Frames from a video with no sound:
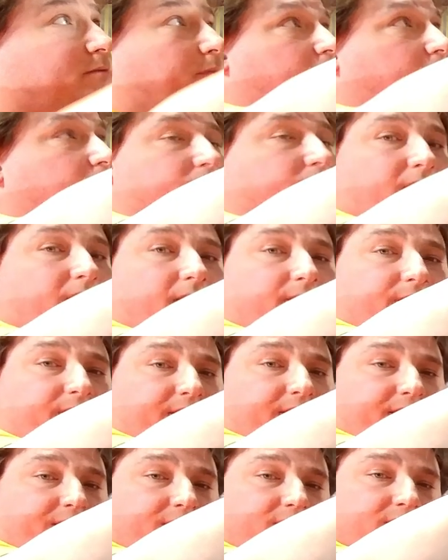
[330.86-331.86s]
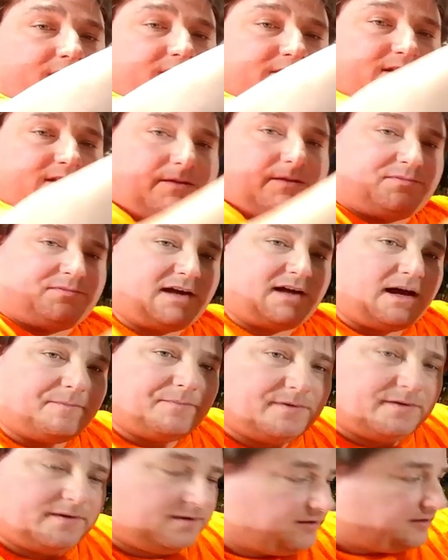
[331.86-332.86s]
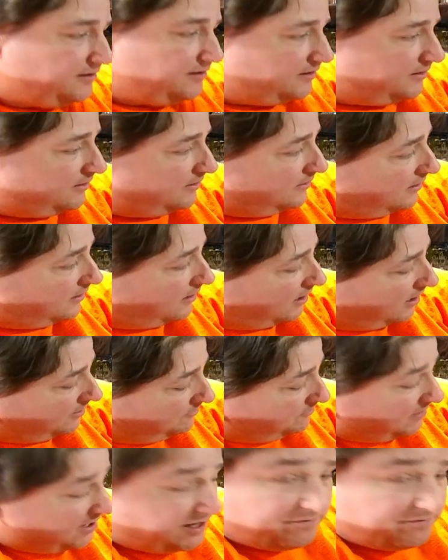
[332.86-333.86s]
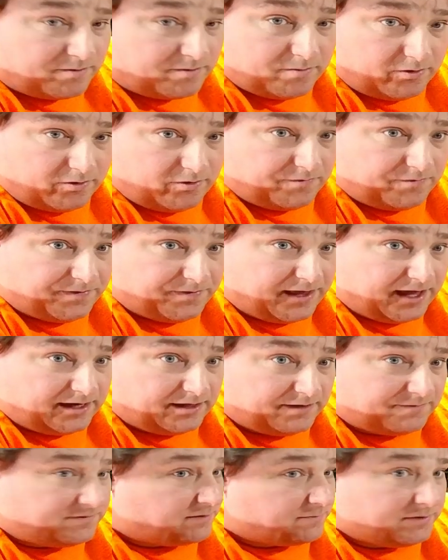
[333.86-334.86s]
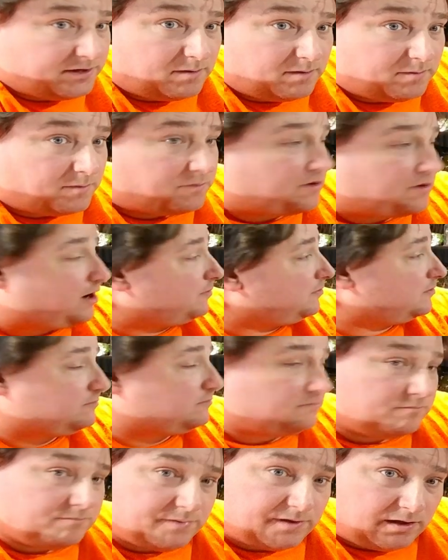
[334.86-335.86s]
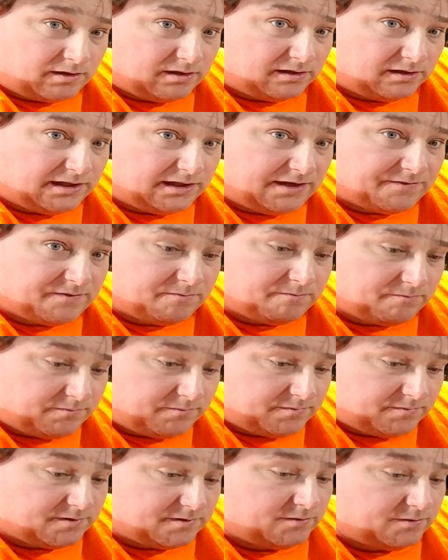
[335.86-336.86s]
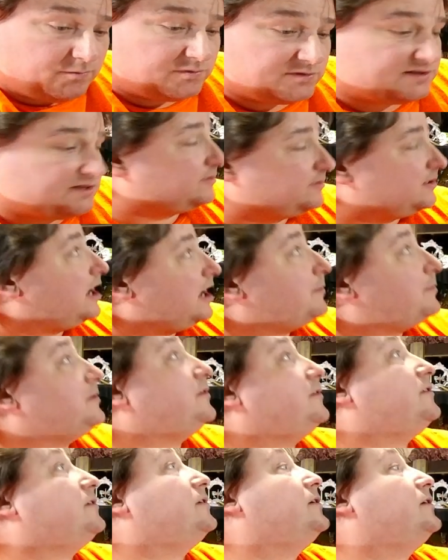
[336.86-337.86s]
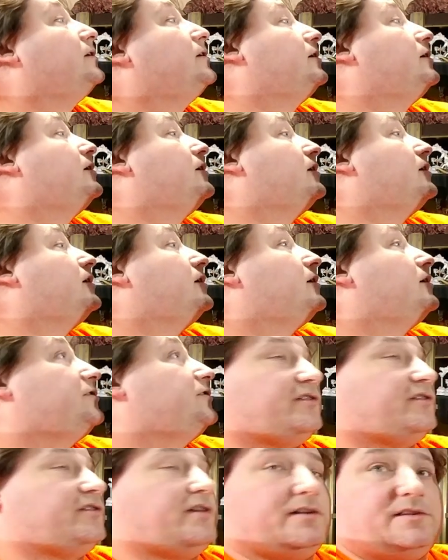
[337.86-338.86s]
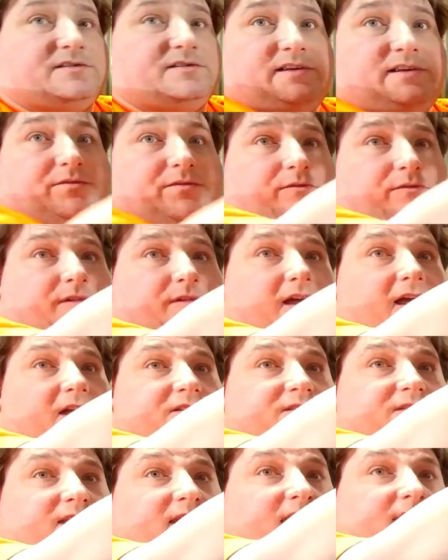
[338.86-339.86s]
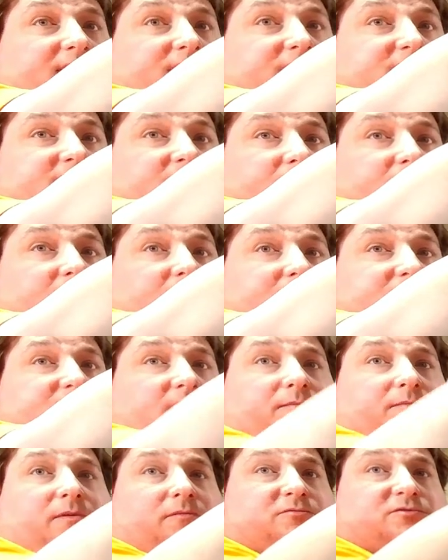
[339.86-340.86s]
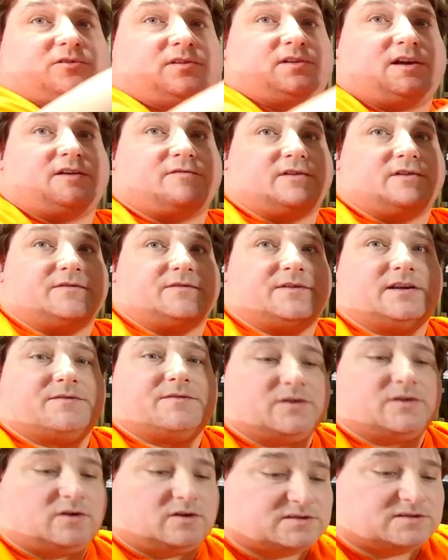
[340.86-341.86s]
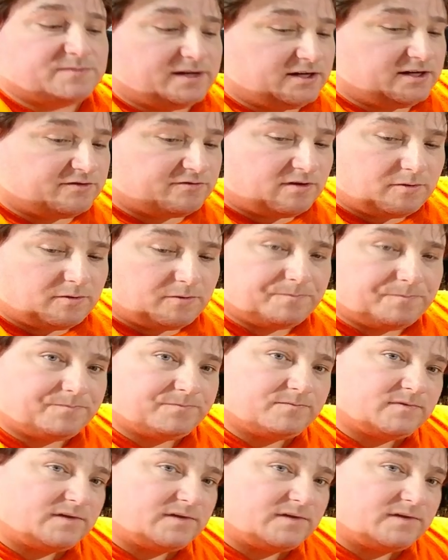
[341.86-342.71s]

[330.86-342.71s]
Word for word: the belt driving gears up top. I may remove that if they become a problem, but I'm going to leave them. We'll see what happens. Just like the Tevo Flash that had the same type of setup, I'm just going to get rid of it if it causes me any trouble.